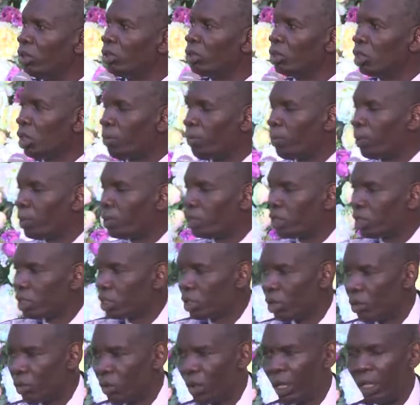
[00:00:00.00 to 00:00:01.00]
She puts
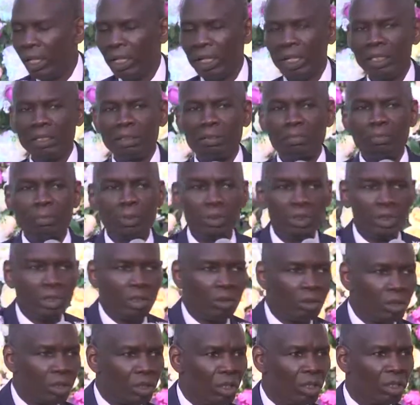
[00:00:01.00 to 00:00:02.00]
it on one head, puts
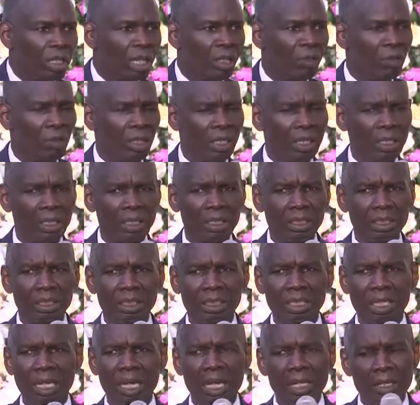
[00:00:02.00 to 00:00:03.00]
it on the other one,
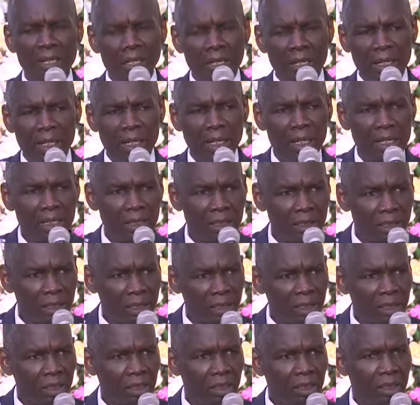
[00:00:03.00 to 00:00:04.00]
and lay
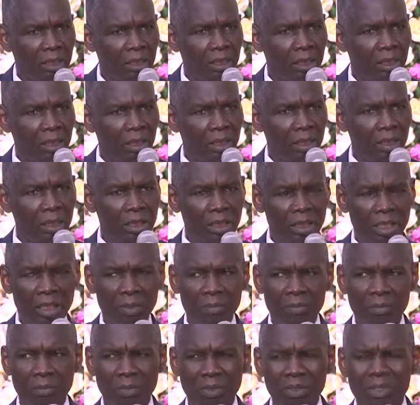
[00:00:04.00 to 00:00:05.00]
hands on
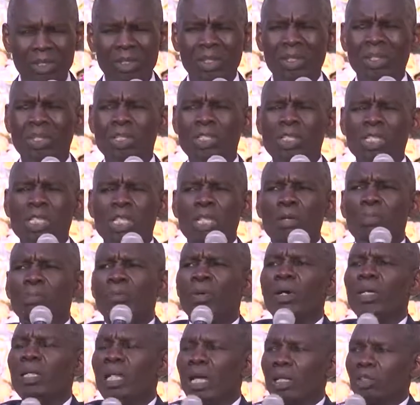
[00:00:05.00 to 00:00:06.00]
them. The
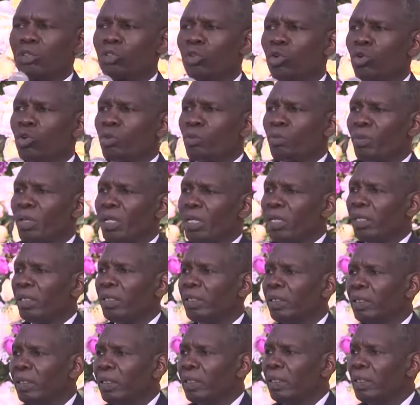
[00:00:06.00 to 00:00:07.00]
mother told
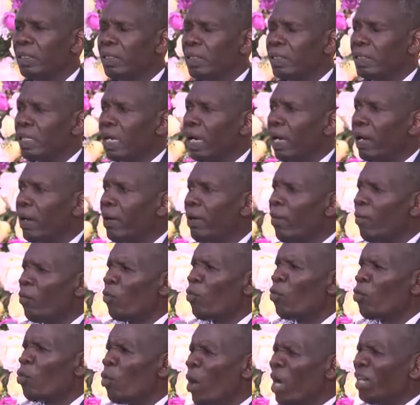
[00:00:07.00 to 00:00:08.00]
me, "Sir,
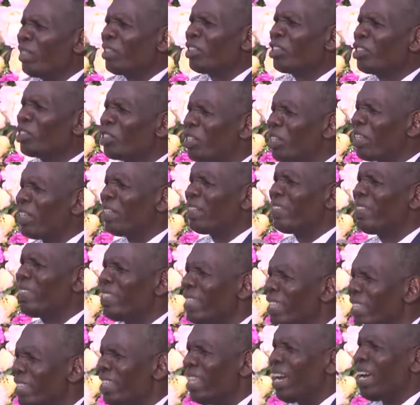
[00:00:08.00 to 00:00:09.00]
when she
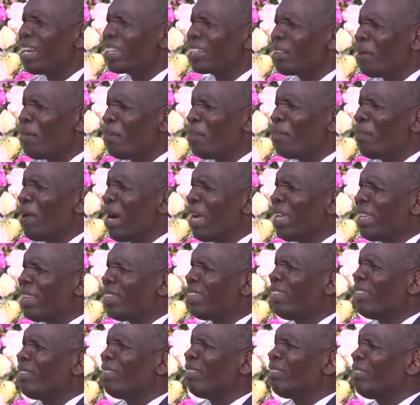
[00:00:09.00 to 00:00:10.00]
did that,
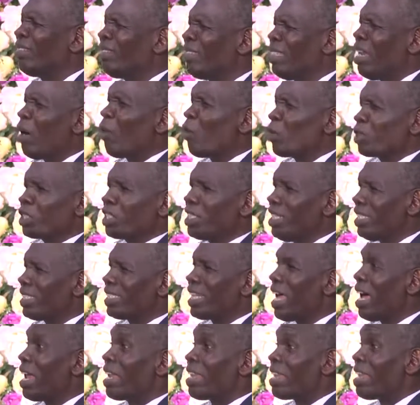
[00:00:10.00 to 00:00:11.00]
there was
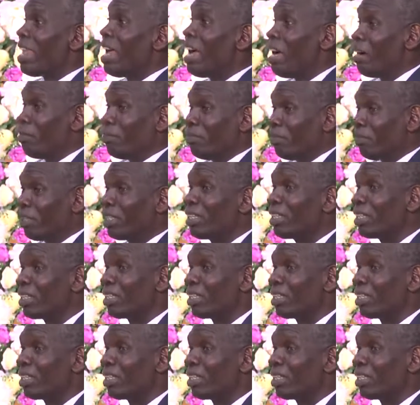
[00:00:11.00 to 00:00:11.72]
this alarm